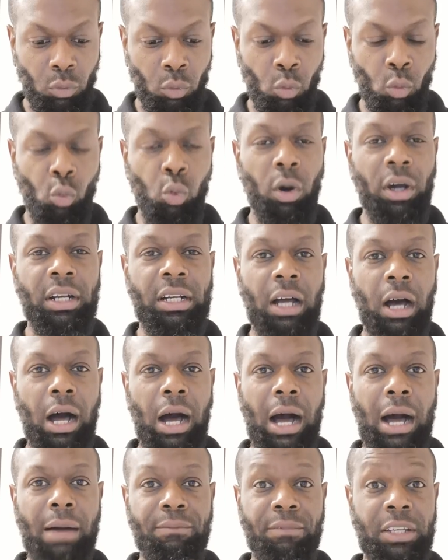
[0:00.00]
one
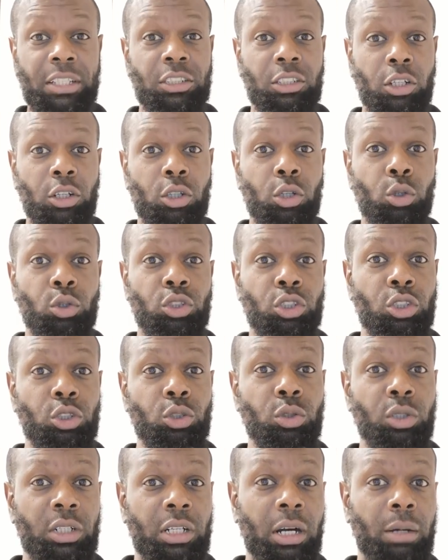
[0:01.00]
obvious conclusion
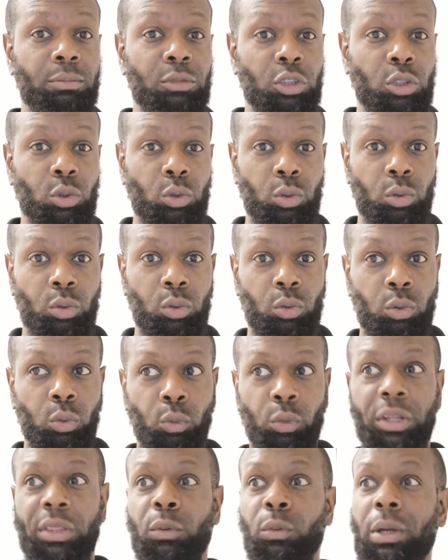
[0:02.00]
you can come to
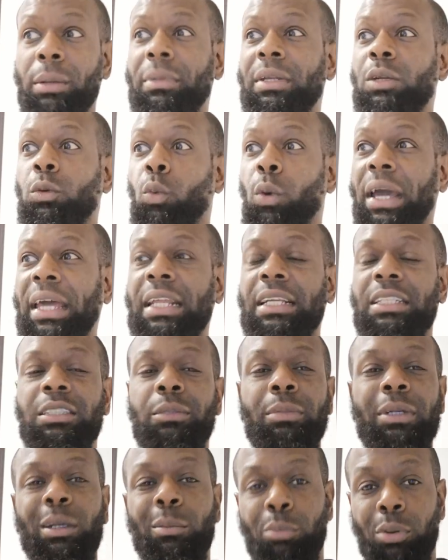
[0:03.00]
with women waiting to
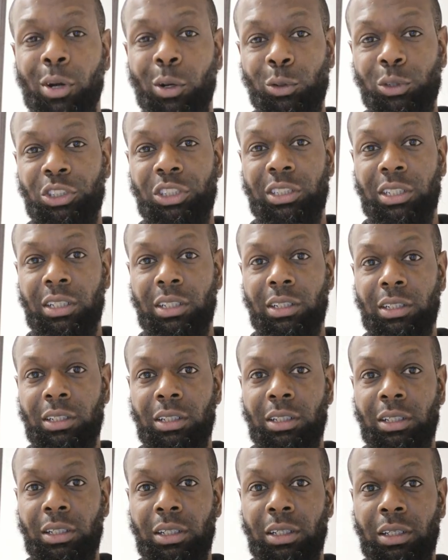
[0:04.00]
be approached
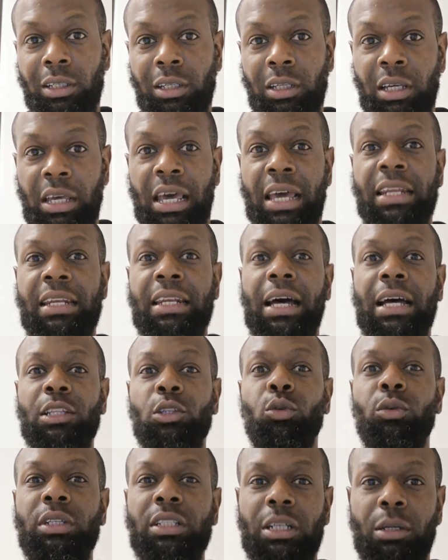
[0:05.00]
and not
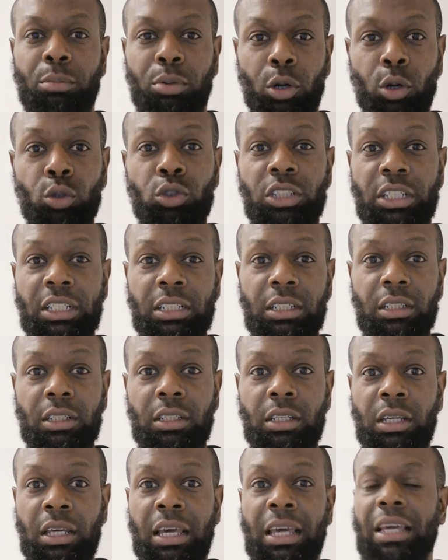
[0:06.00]
doing the approaching
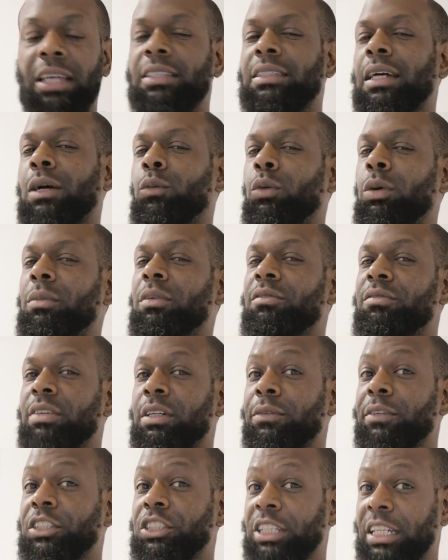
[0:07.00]
is that women
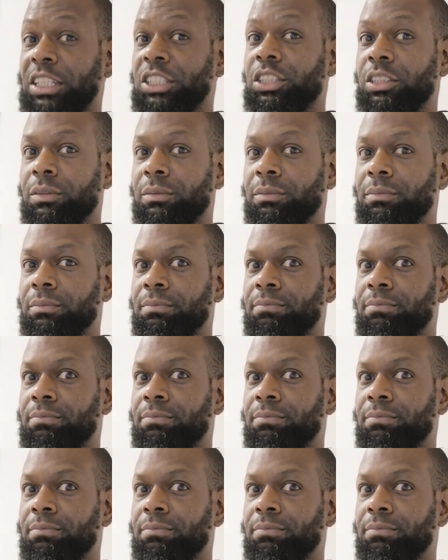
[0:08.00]
fear rejection.